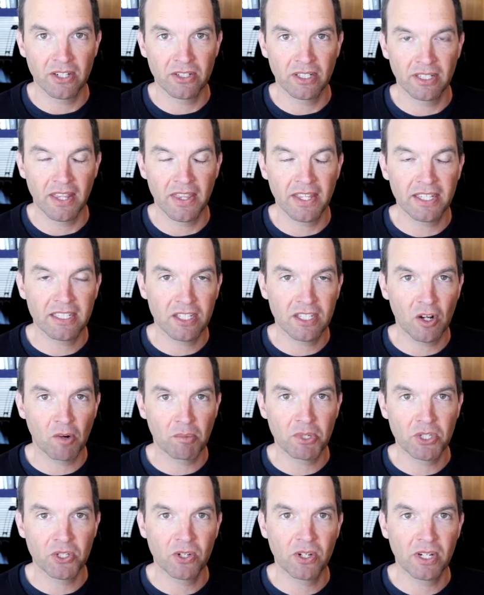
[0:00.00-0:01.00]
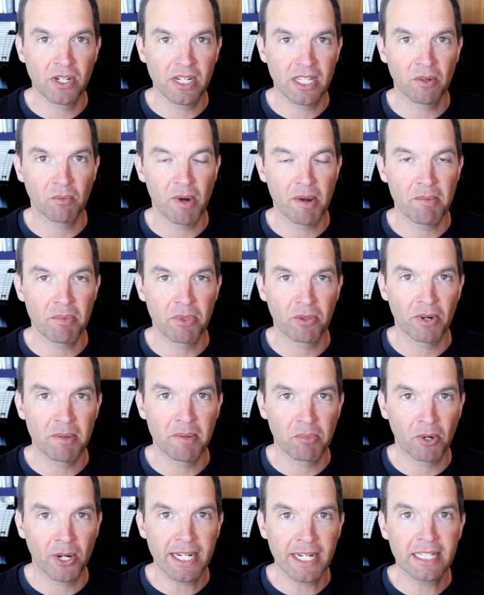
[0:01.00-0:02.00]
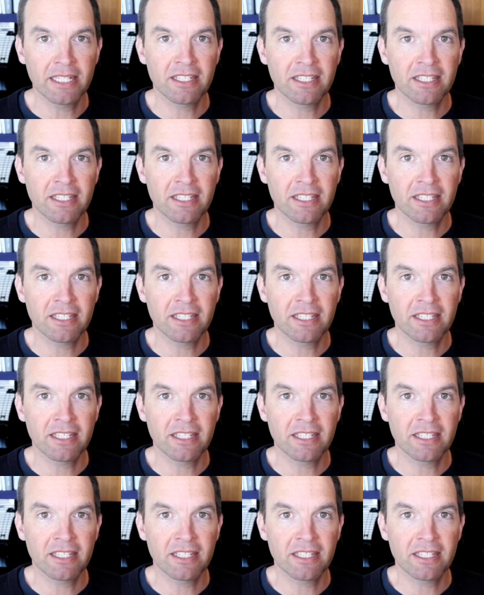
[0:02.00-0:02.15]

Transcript: And that's the opportunity that Web3 brings